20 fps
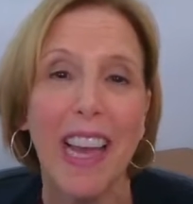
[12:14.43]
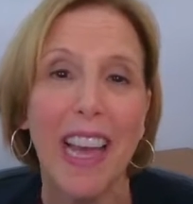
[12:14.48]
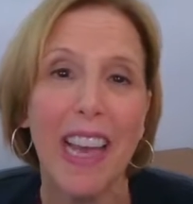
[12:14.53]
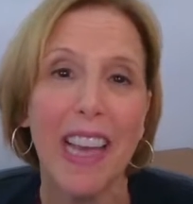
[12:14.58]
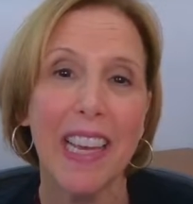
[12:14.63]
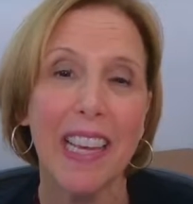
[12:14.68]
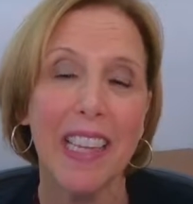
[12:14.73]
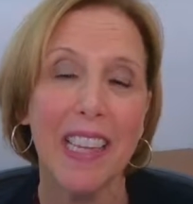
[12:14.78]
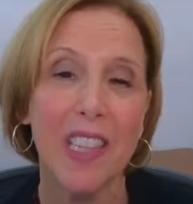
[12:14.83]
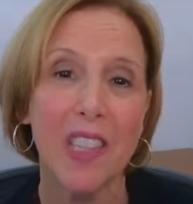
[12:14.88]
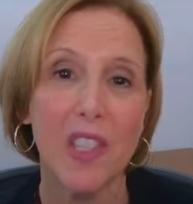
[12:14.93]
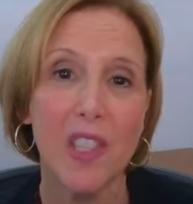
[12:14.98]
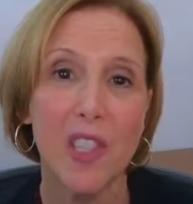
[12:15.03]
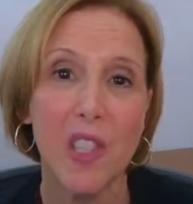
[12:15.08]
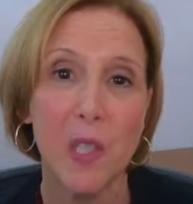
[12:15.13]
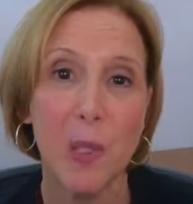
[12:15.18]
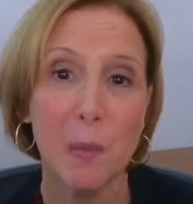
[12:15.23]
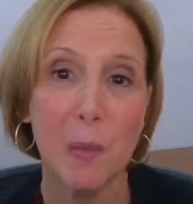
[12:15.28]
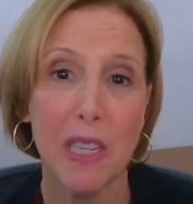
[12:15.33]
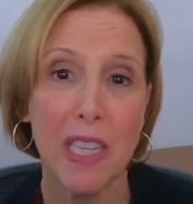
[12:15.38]
a
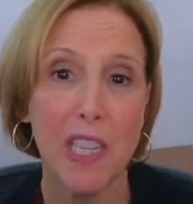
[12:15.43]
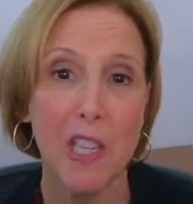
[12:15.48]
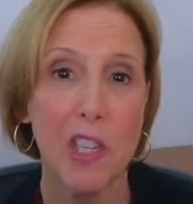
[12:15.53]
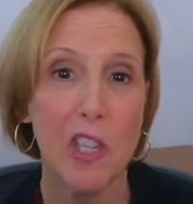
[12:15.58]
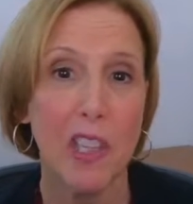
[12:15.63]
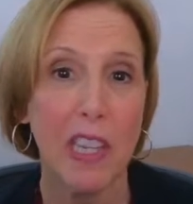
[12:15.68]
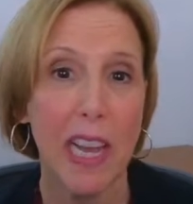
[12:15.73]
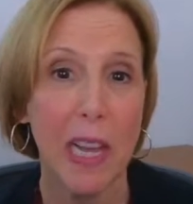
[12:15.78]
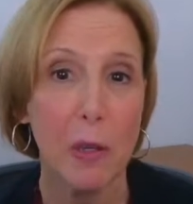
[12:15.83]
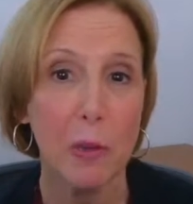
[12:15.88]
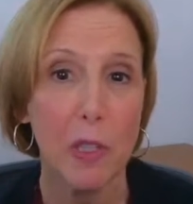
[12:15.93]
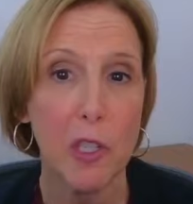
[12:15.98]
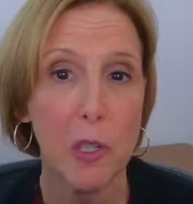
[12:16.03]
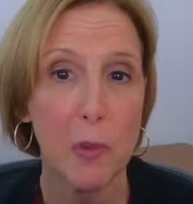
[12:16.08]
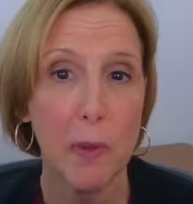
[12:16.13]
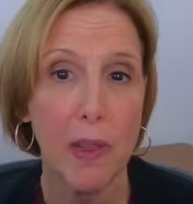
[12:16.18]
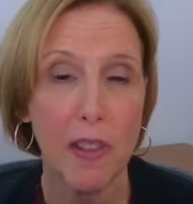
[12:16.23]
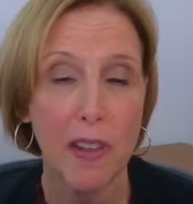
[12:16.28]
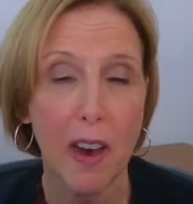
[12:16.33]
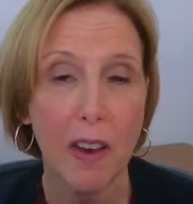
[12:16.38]
speech
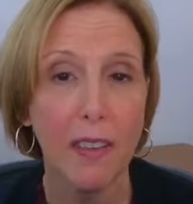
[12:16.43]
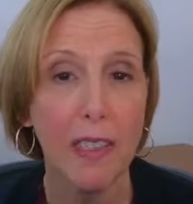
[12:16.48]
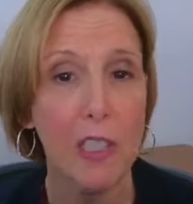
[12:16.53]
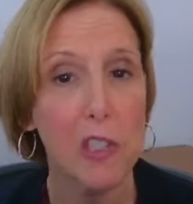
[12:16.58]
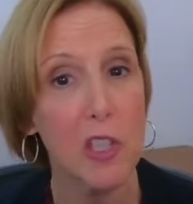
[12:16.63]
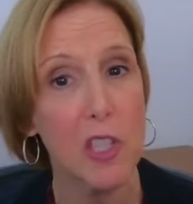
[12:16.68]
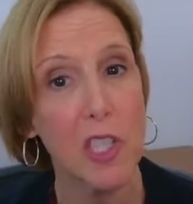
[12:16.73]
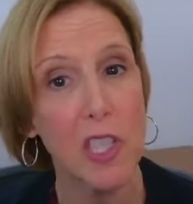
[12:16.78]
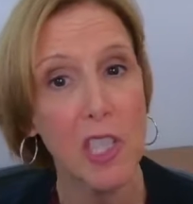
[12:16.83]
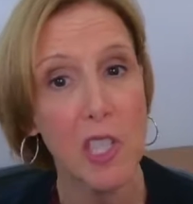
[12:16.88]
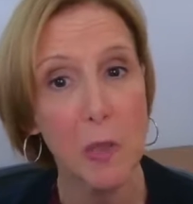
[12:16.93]
language pathologist,